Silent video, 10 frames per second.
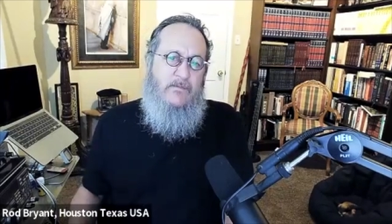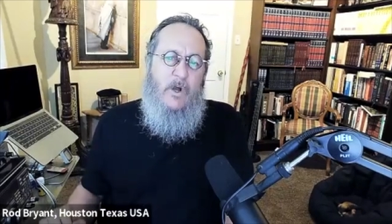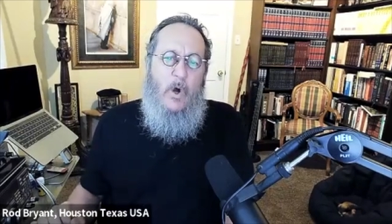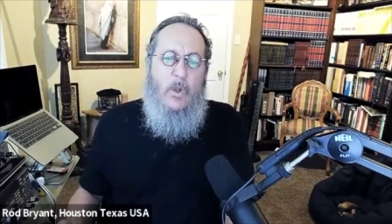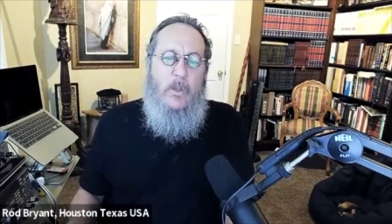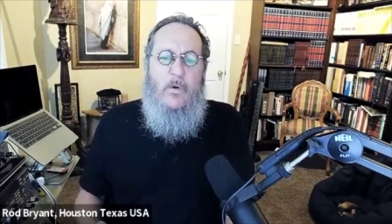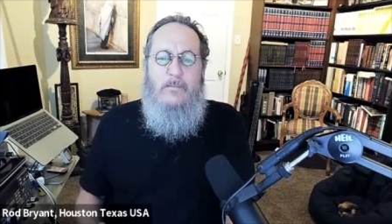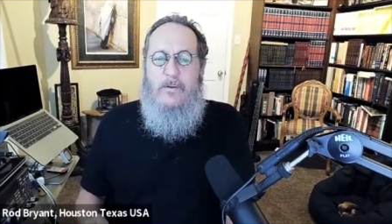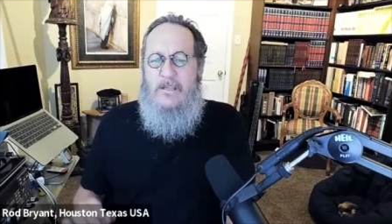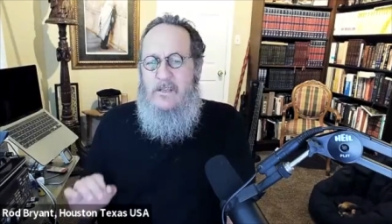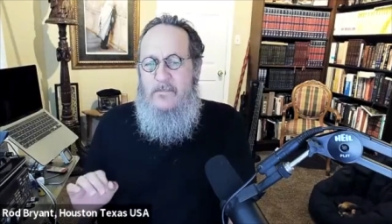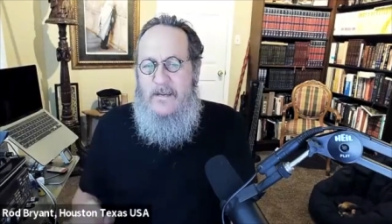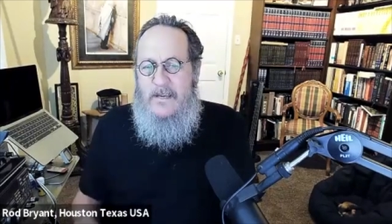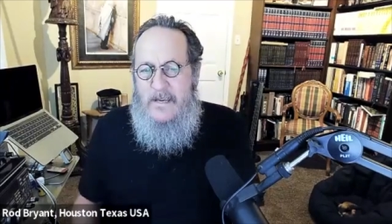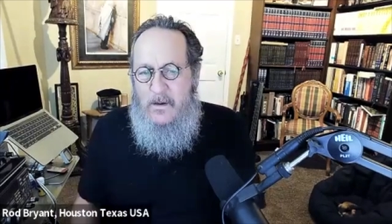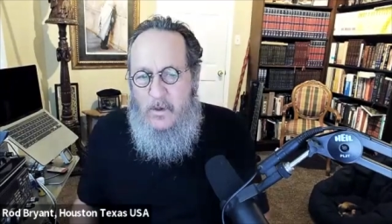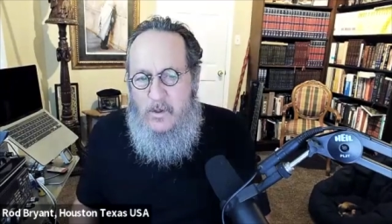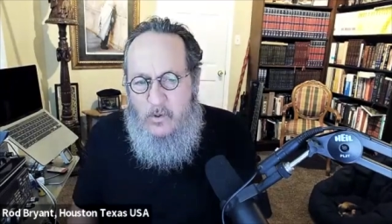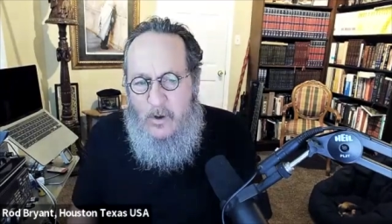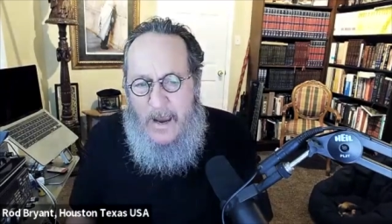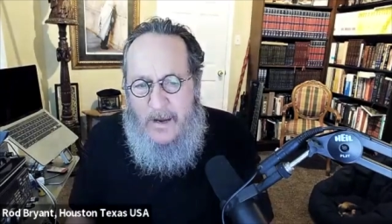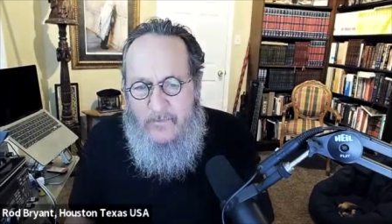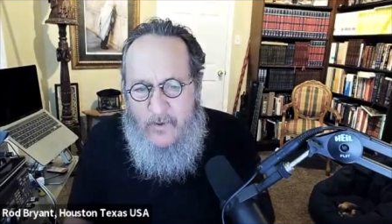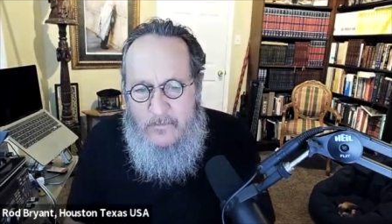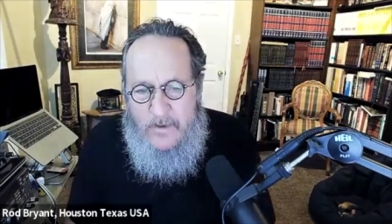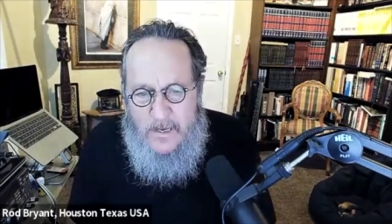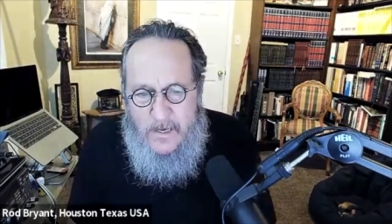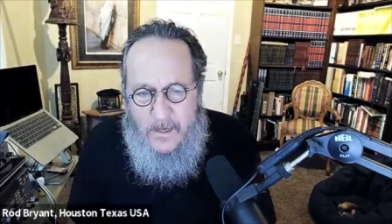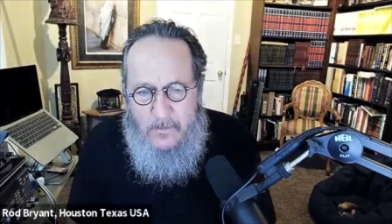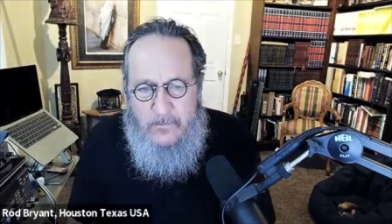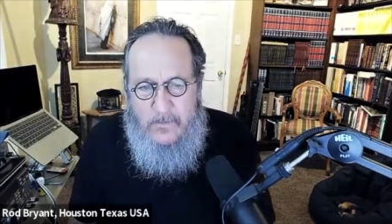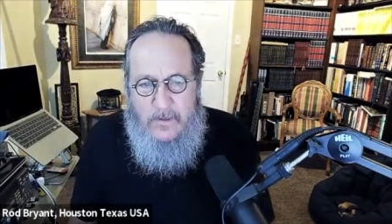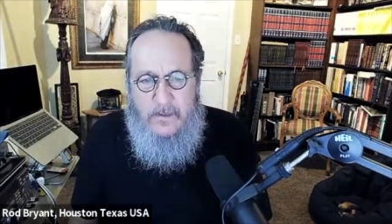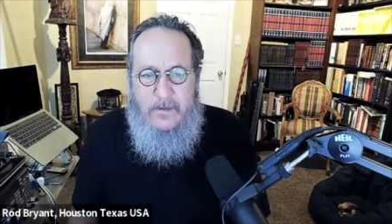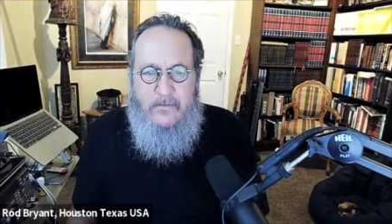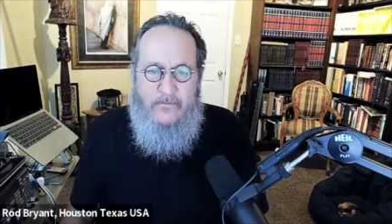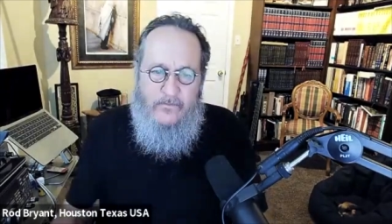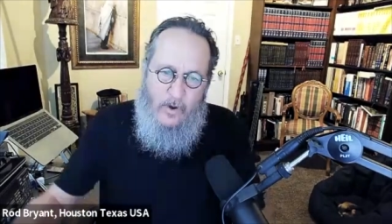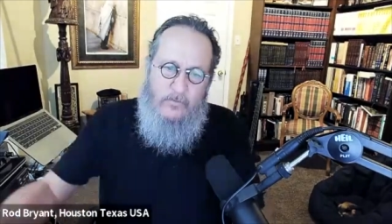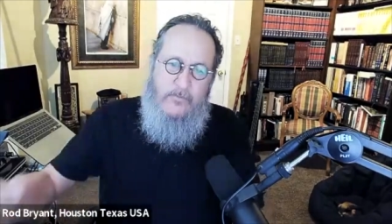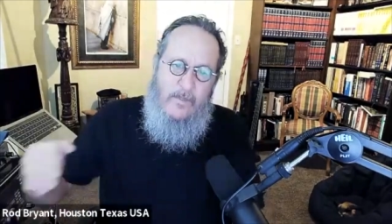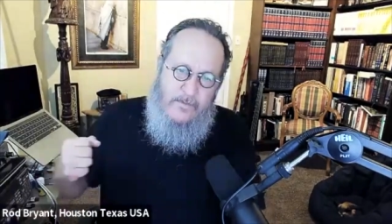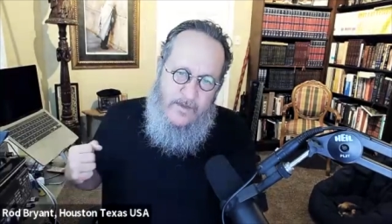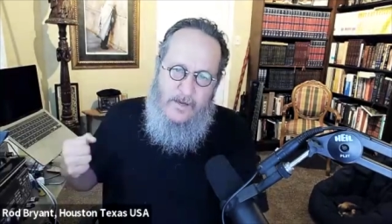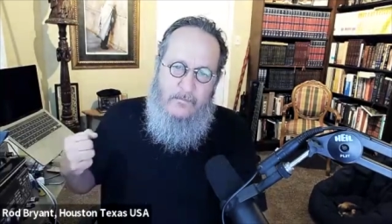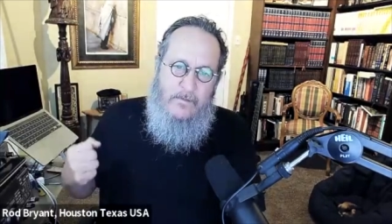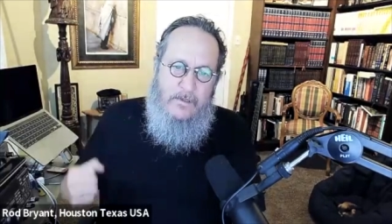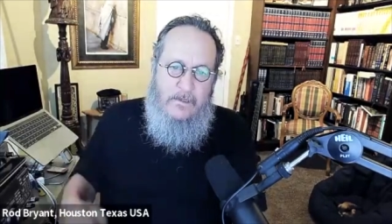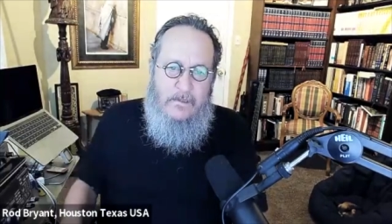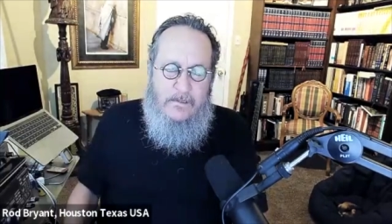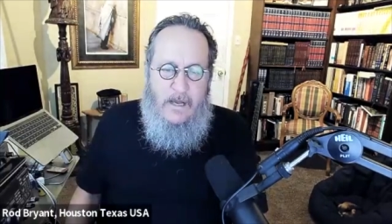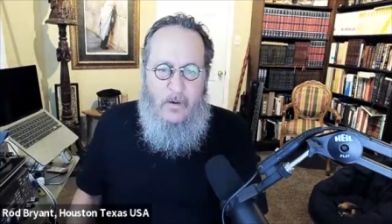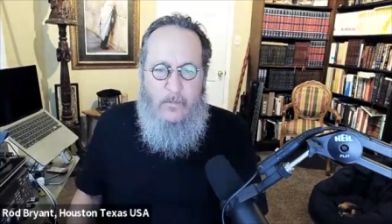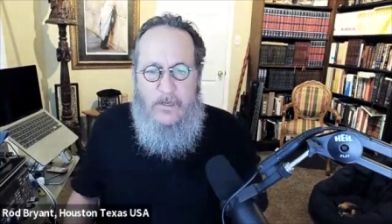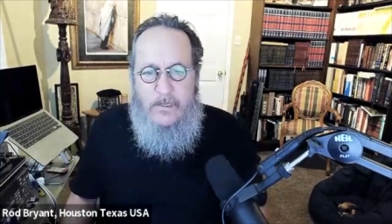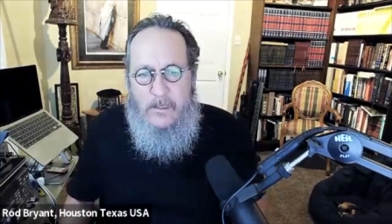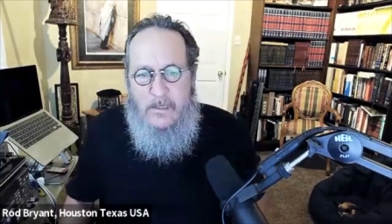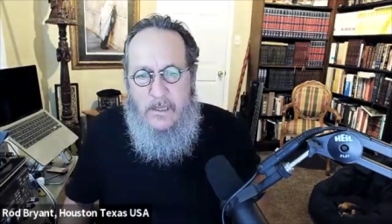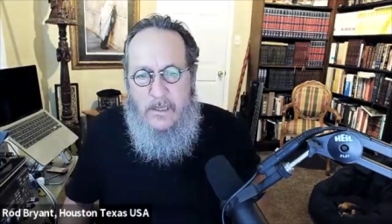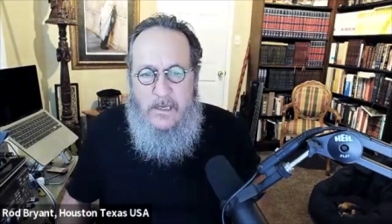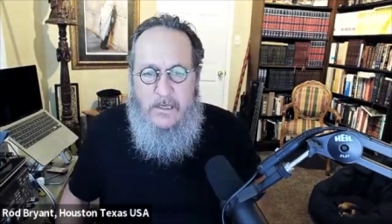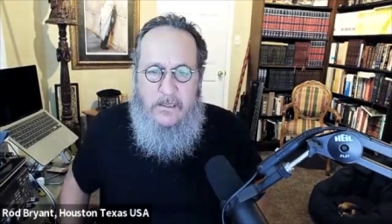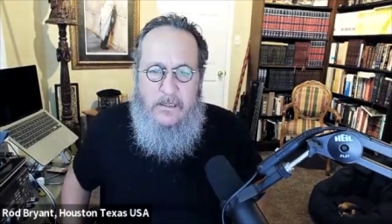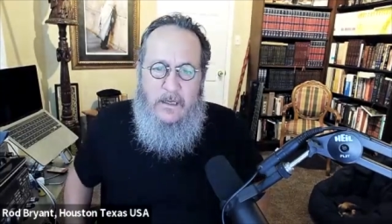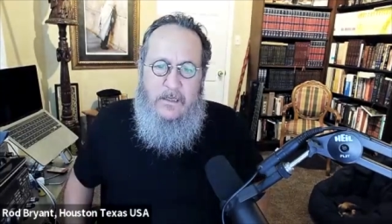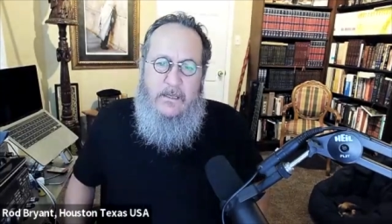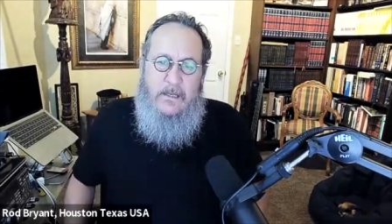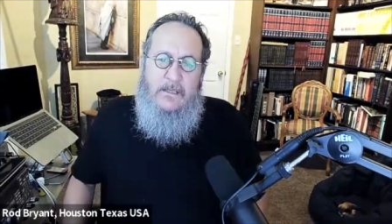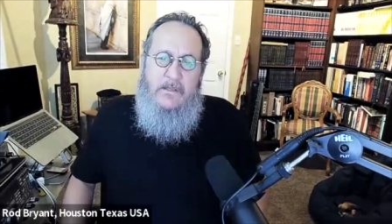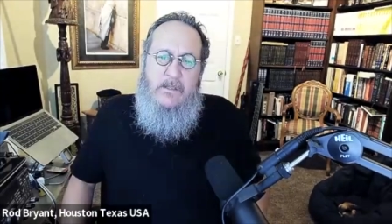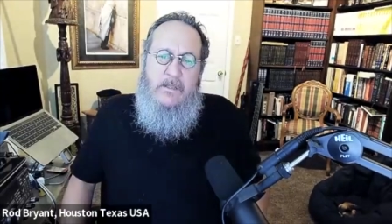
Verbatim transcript: And the Holy One, blessed be he, will drag from him, from them, Talmud in Nedarim